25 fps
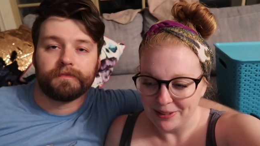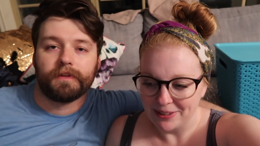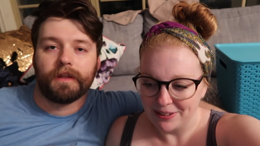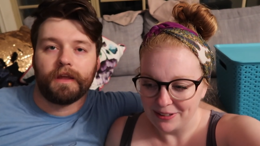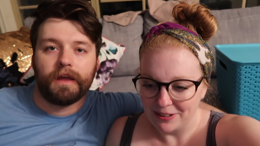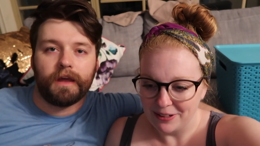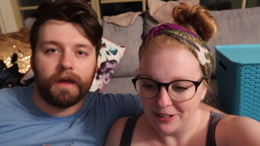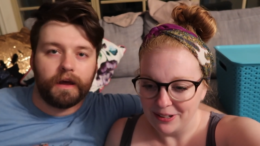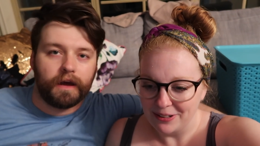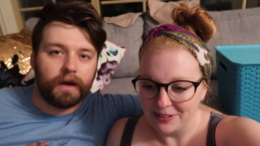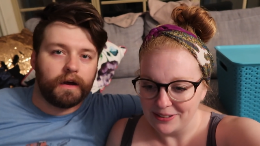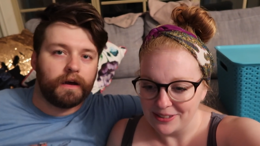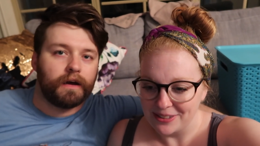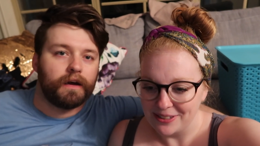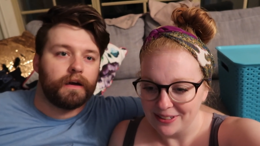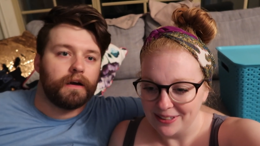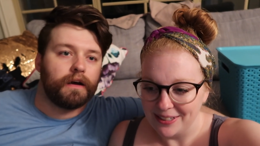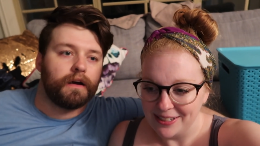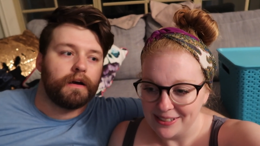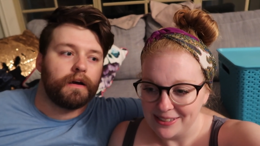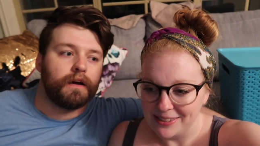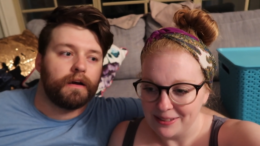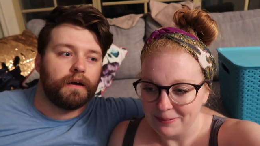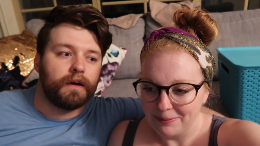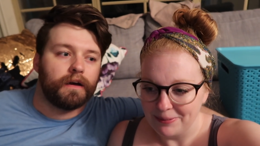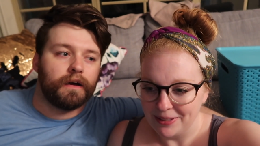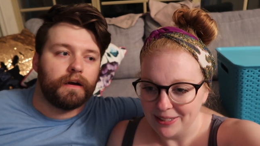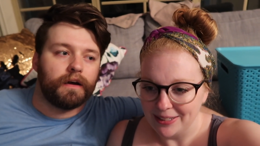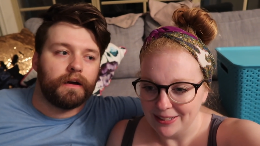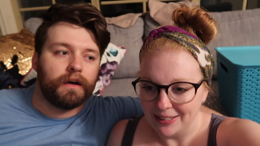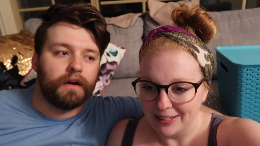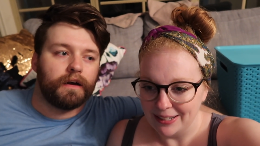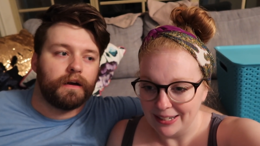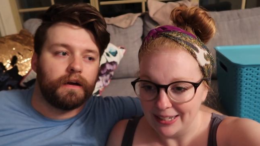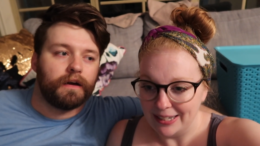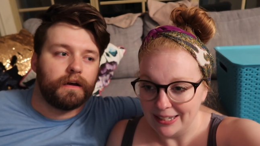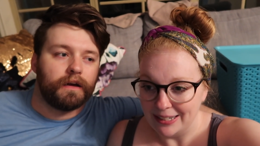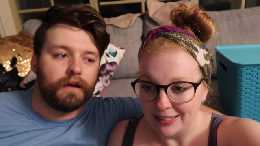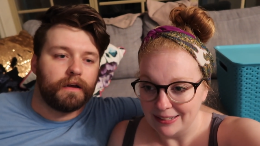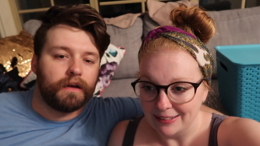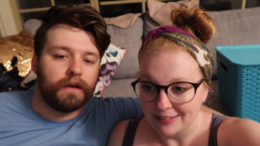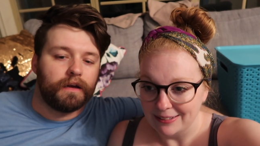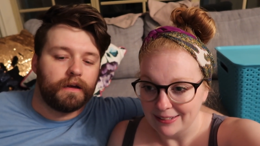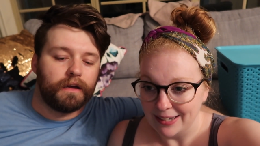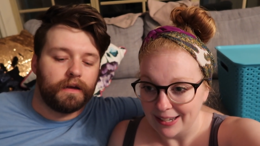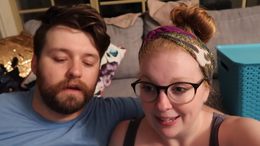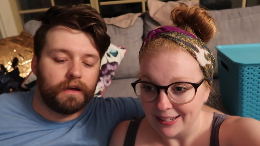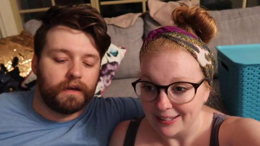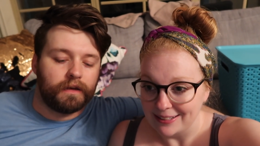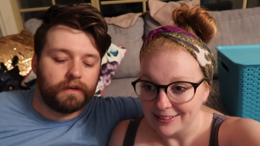Speaker 1: month clothes. So there's something that he
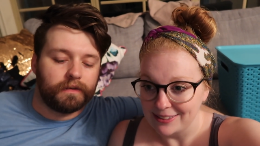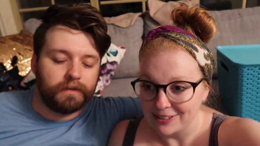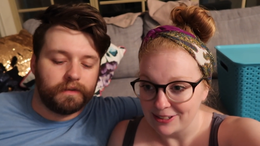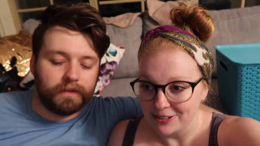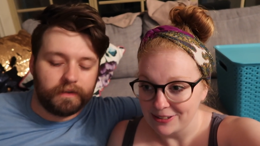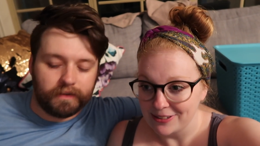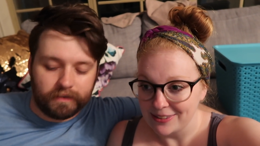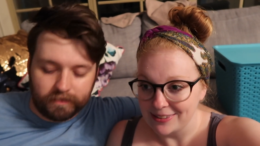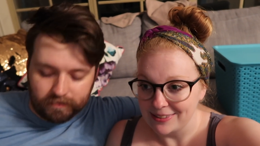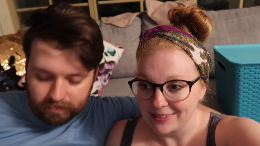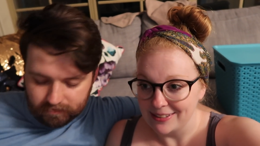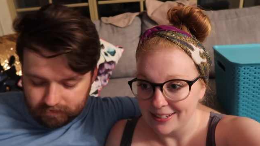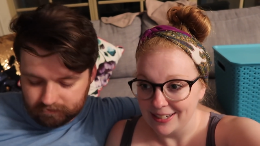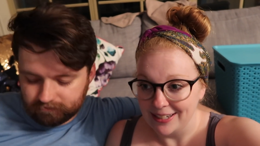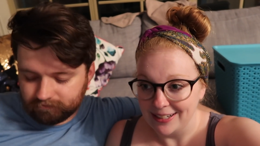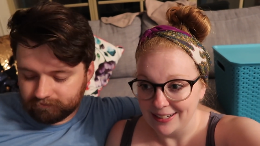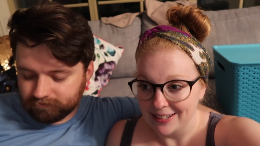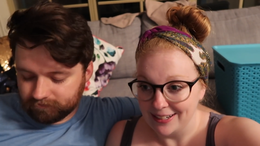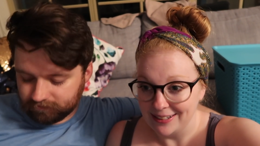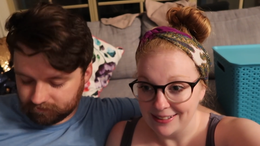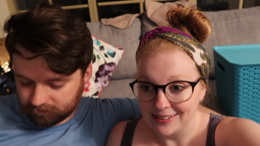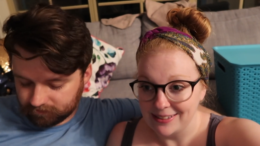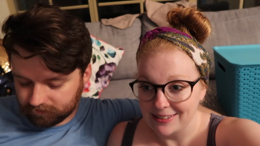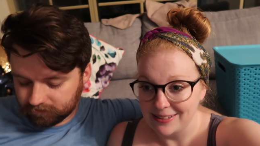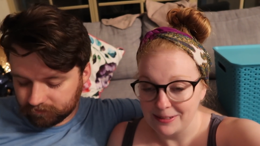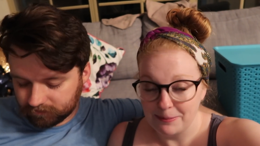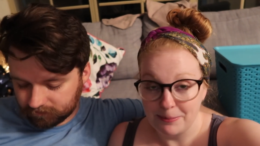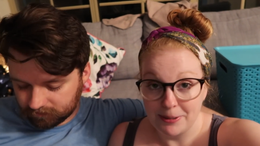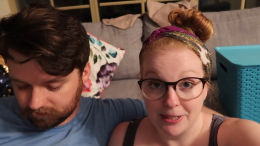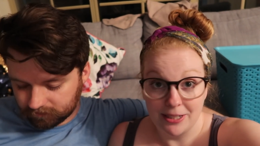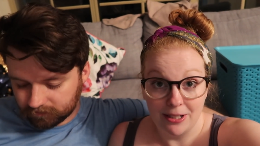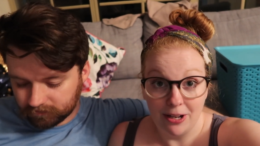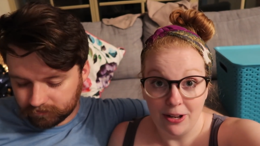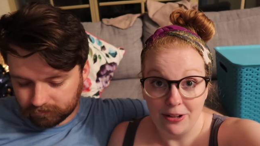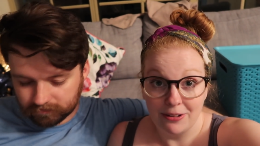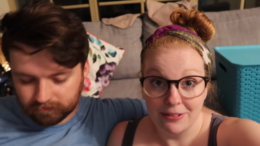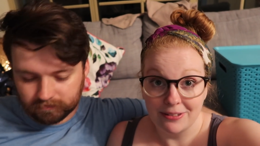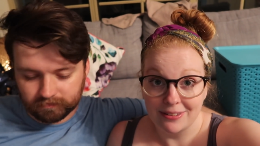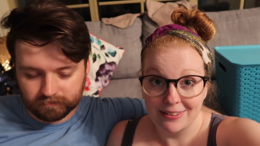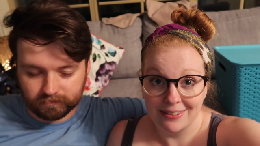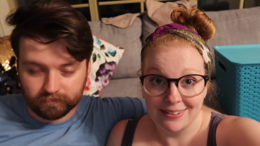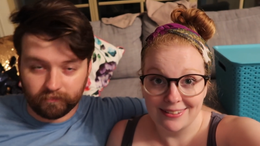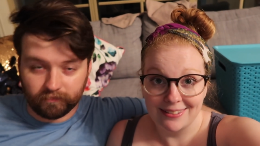needs because he needs to be clothed.